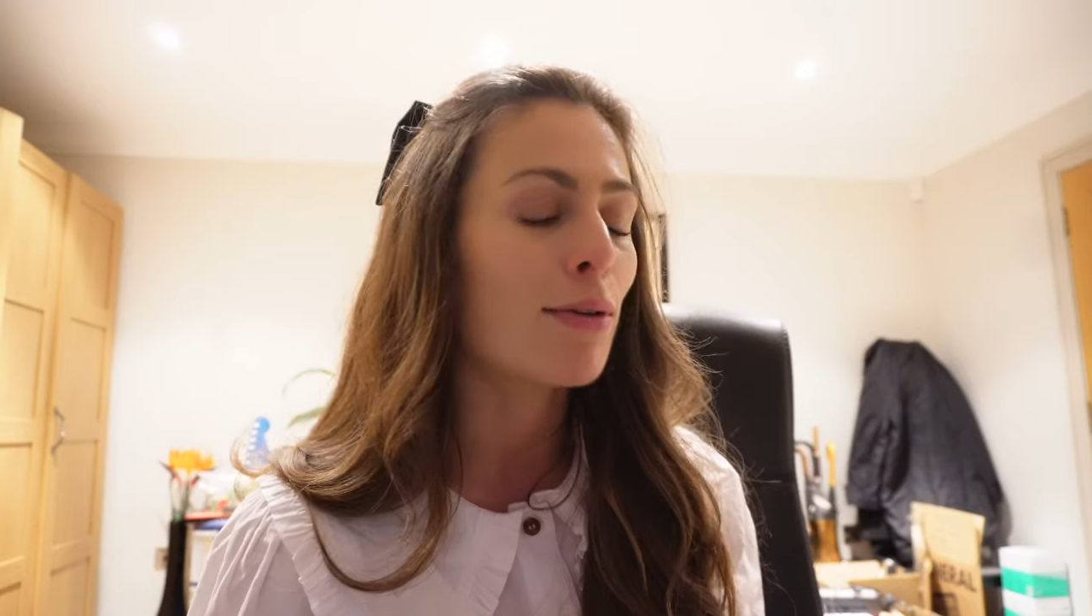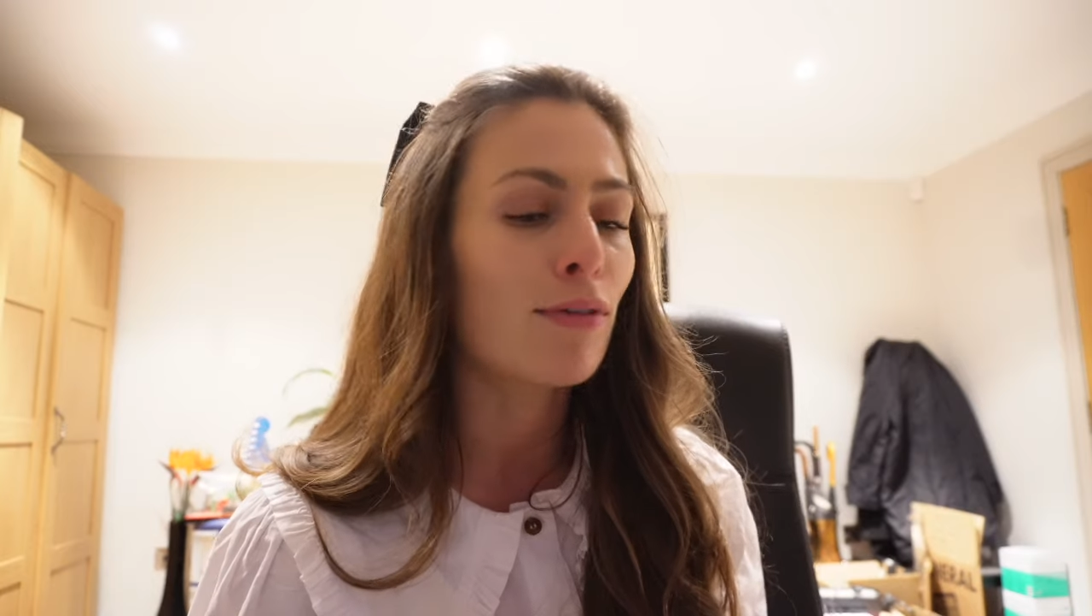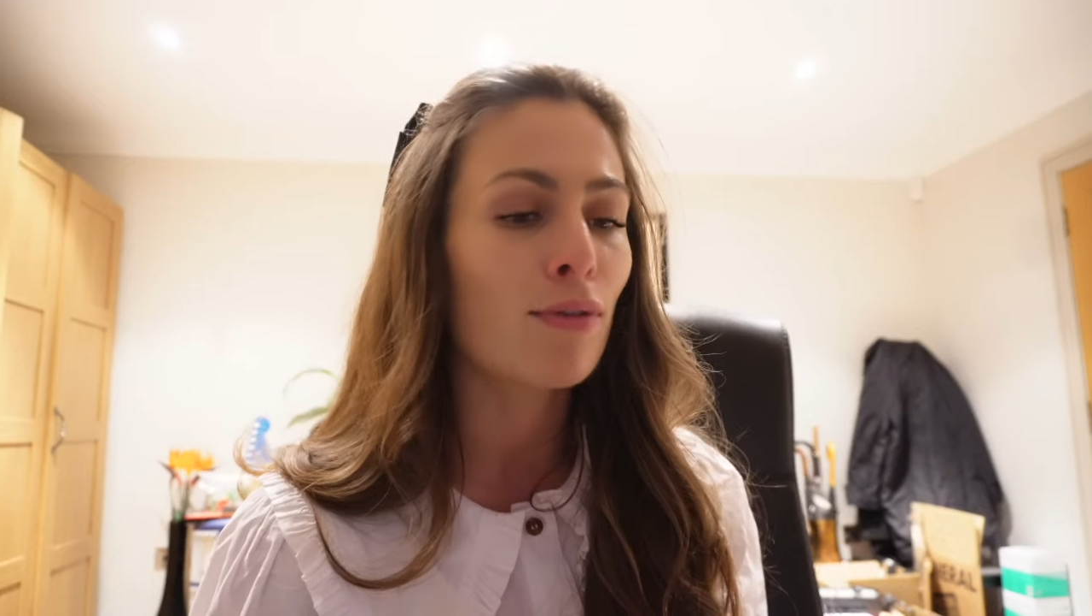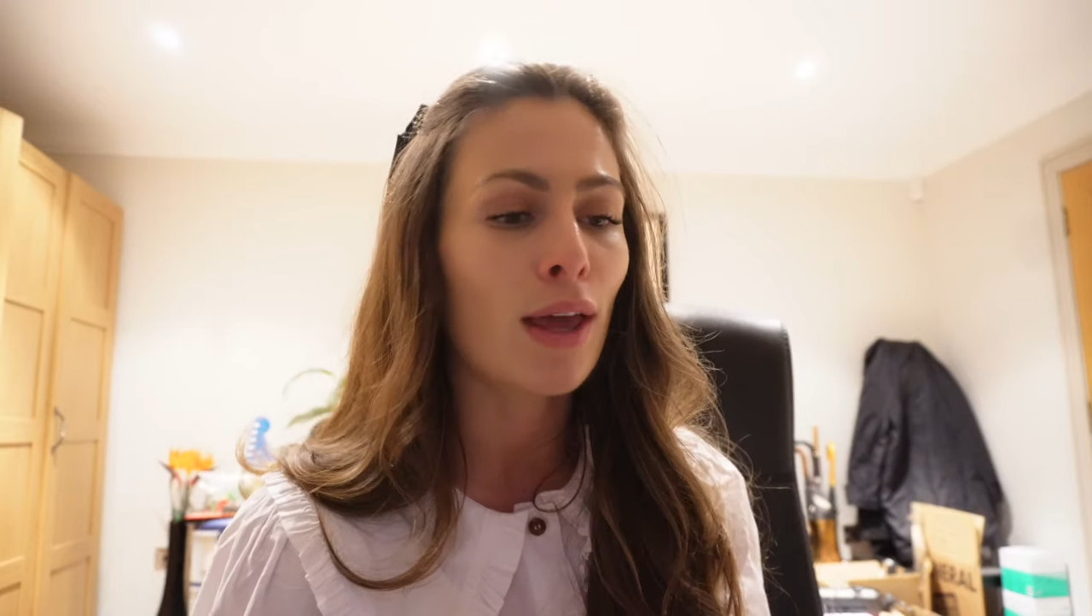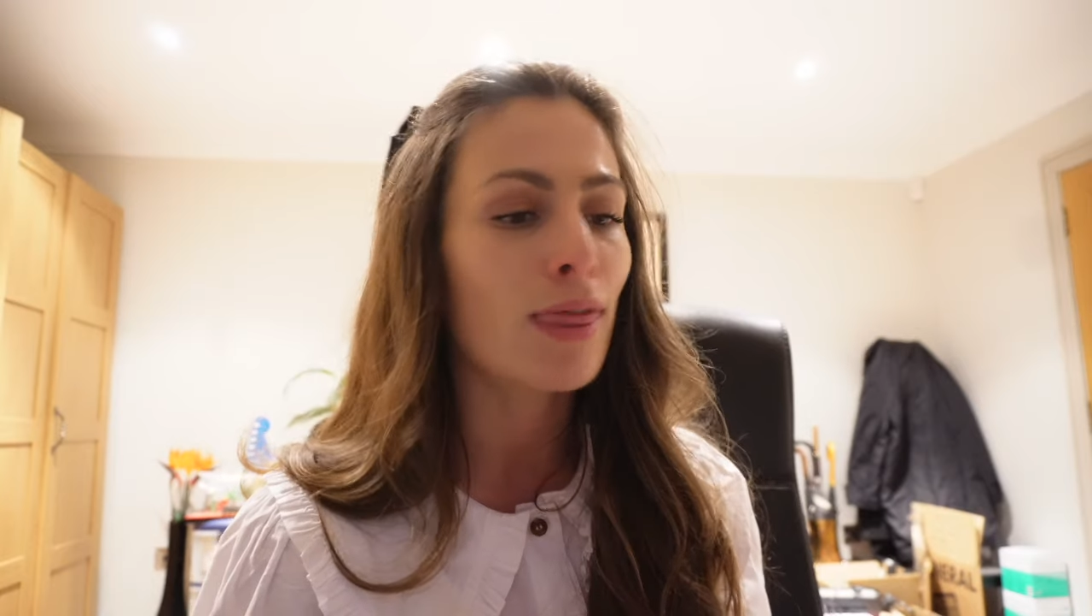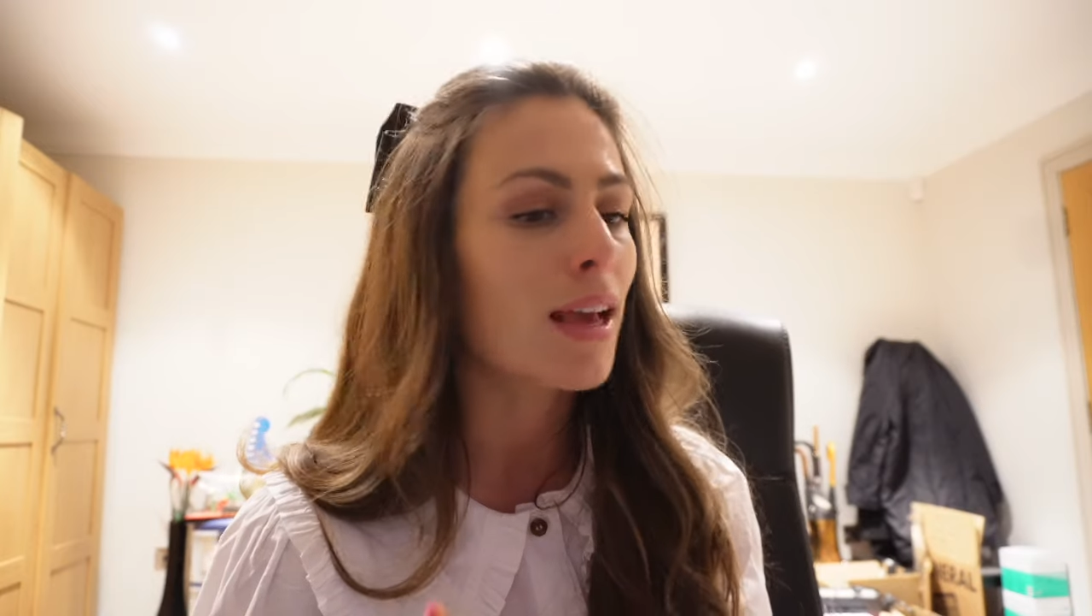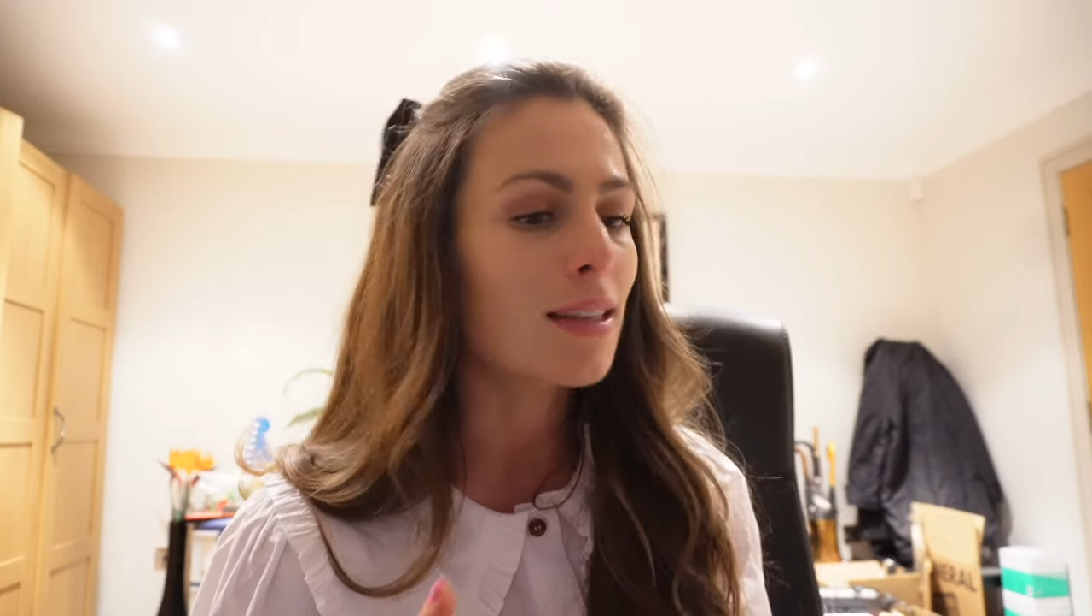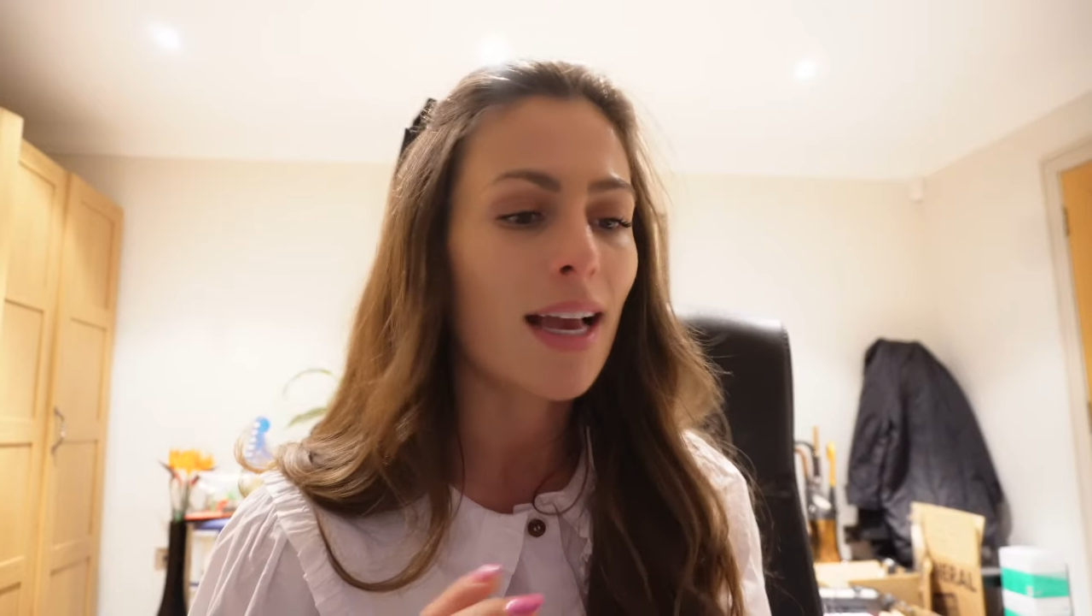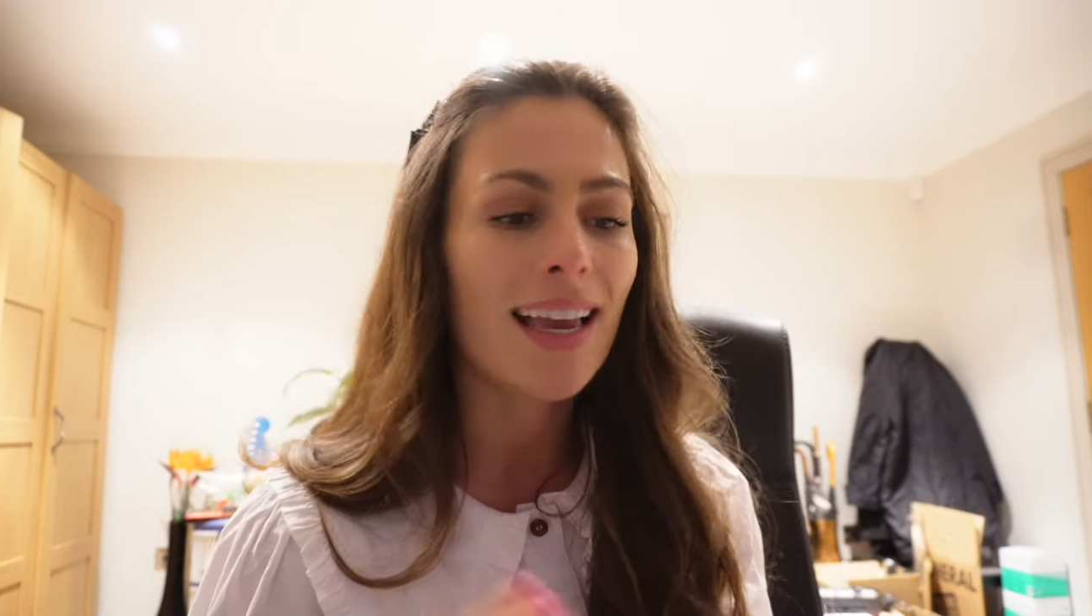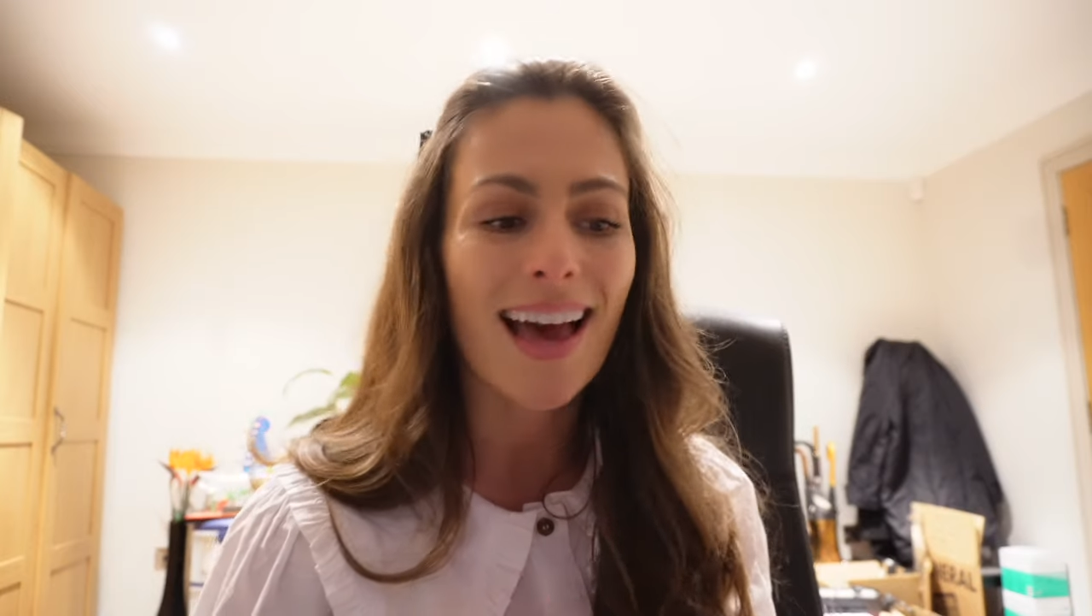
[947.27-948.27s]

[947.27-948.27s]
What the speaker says: offering things like